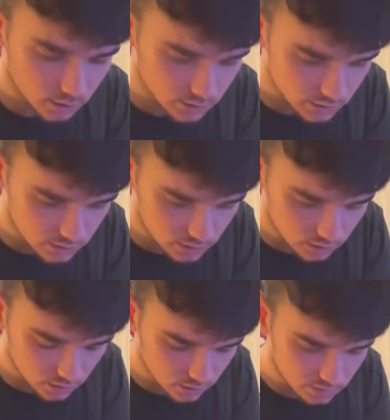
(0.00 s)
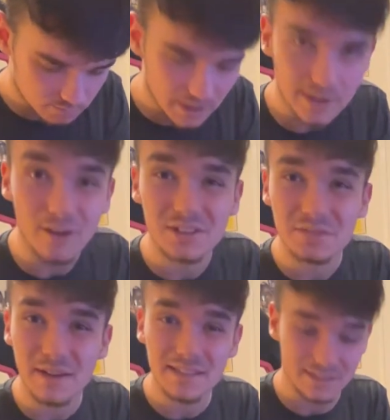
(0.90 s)
Just it's mad how
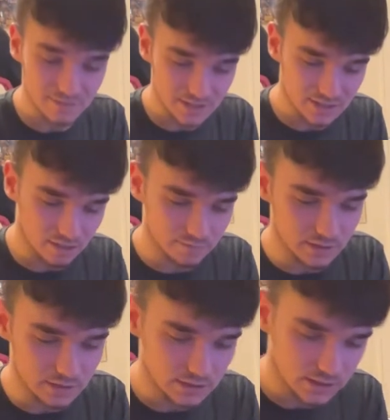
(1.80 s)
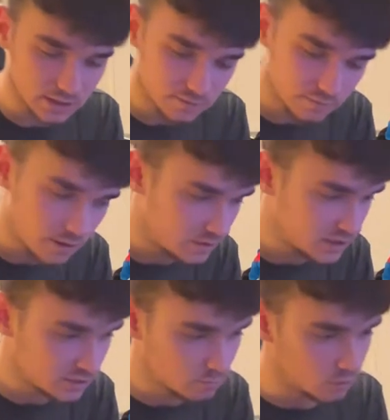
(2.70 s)
expensive this stuff is, and it's like very
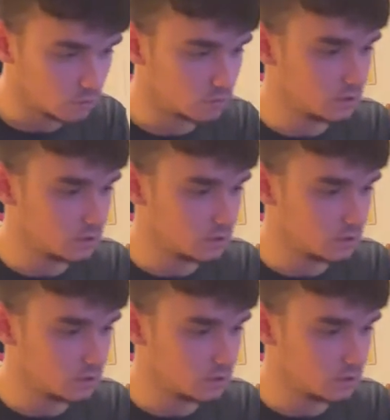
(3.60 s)
small.